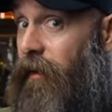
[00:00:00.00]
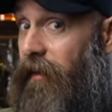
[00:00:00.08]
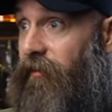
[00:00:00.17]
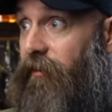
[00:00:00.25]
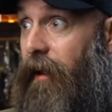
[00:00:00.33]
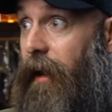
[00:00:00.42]

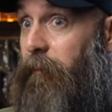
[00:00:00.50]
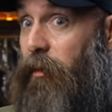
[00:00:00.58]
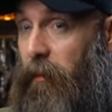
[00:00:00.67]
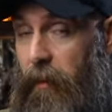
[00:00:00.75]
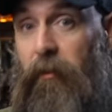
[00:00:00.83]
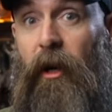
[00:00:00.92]
if I'm
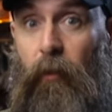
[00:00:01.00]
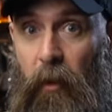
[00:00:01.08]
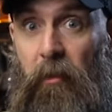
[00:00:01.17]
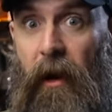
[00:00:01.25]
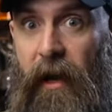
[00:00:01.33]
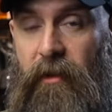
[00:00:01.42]
remembering
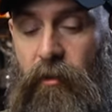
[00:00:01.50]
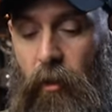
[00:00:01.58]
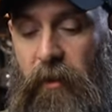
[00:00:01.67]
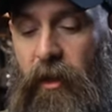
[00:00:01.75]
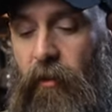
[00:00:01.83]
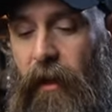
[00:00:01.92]
what Brian told
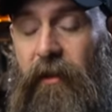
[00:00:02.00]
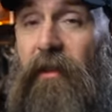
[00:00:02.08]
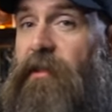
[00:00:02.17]
me correctly.